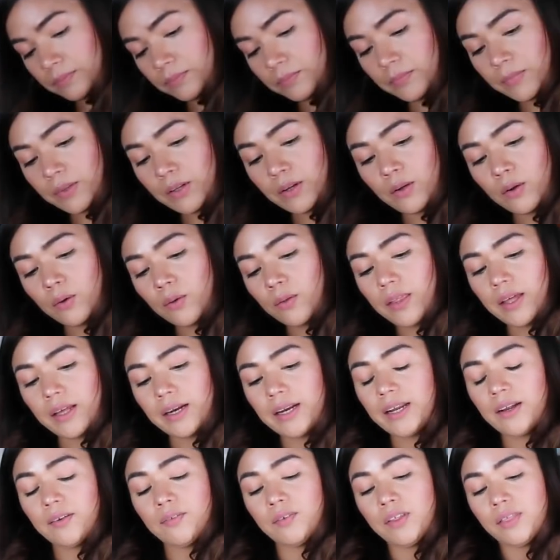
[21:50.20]
Know
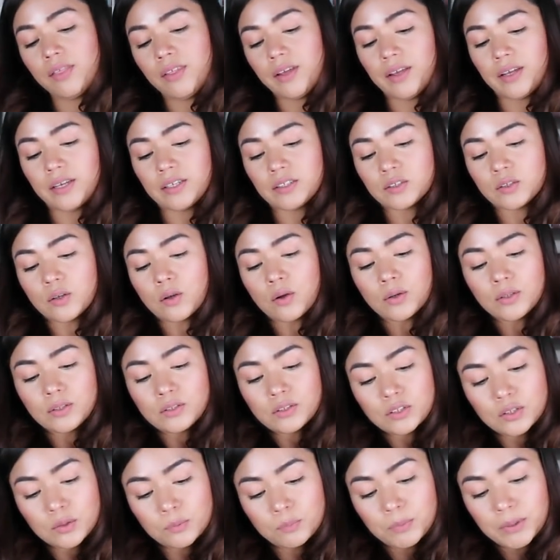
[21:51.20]
that everything is going
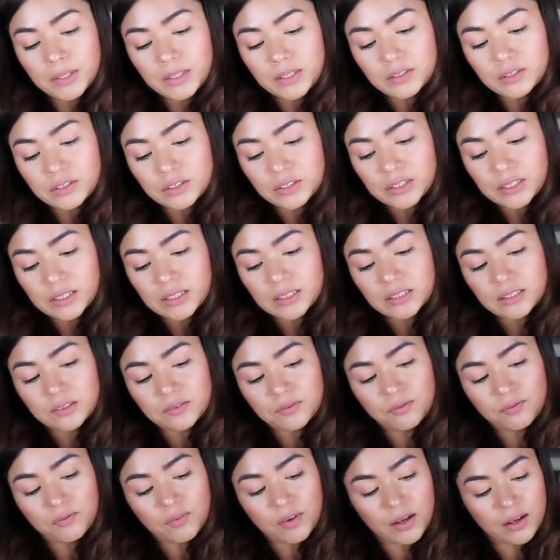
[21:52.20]
to be just
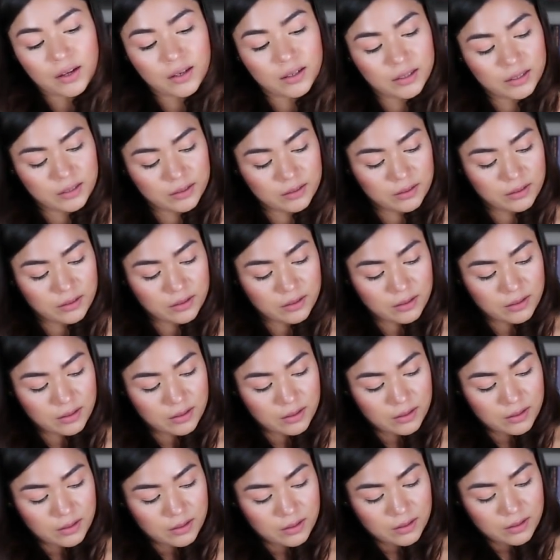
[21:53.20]
fine.
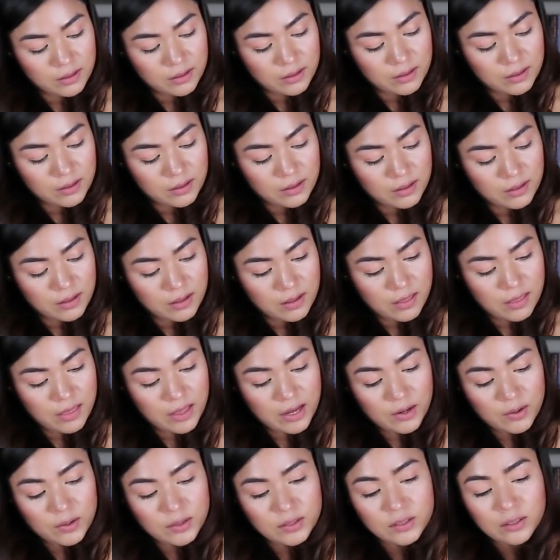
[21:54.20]

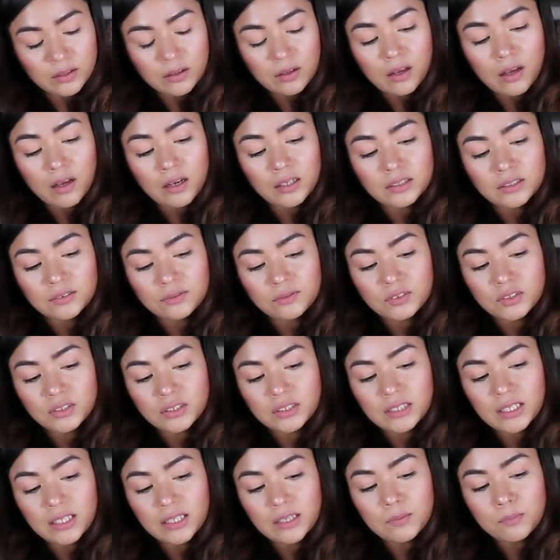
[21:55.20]
There's a cause for
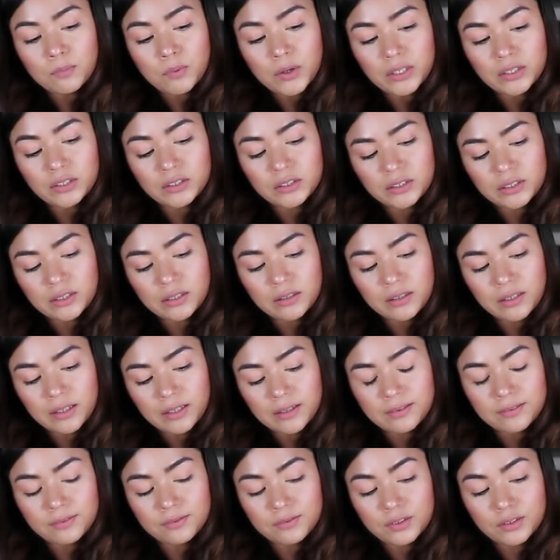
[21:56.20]
celebration
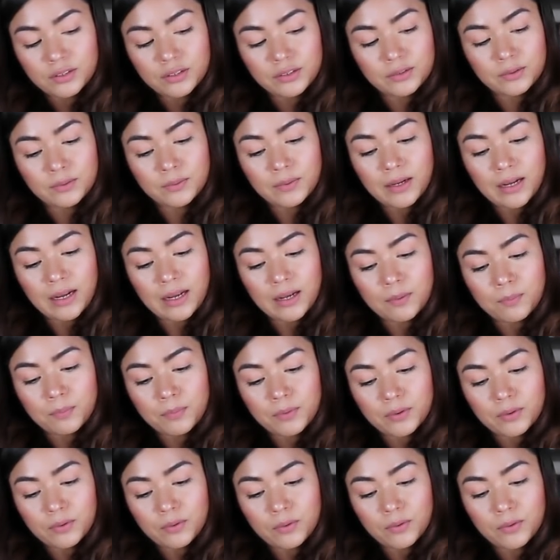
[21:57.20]
here for you,
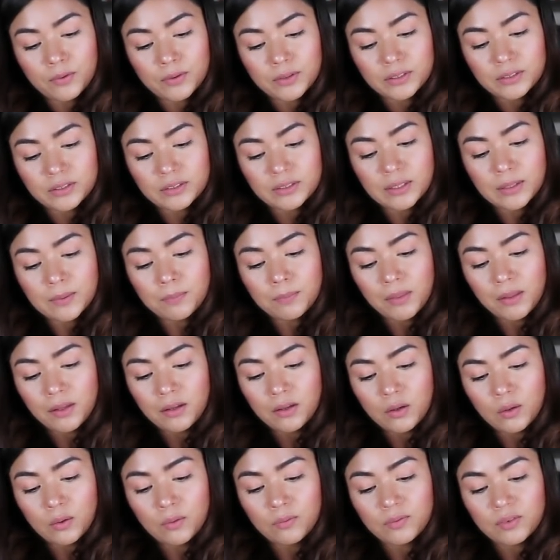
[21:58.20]
Capricorn. Something
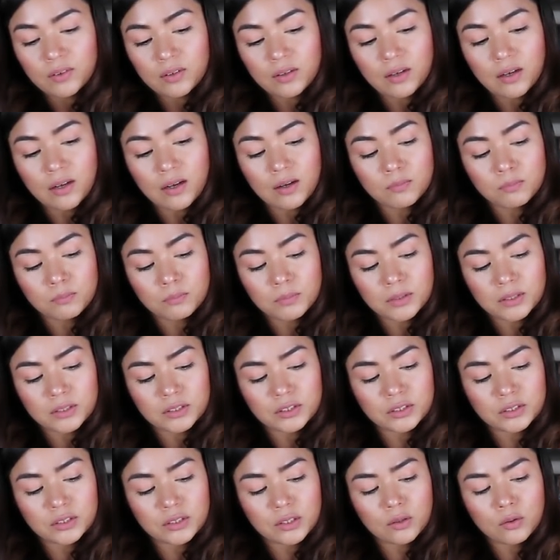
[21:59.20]
you've
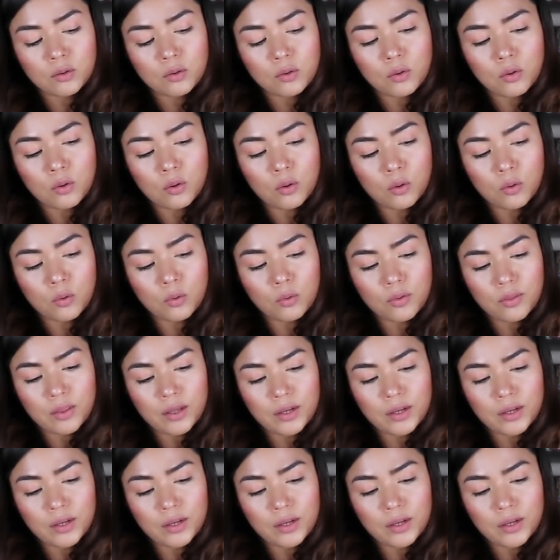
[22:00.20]
accomplished, a goal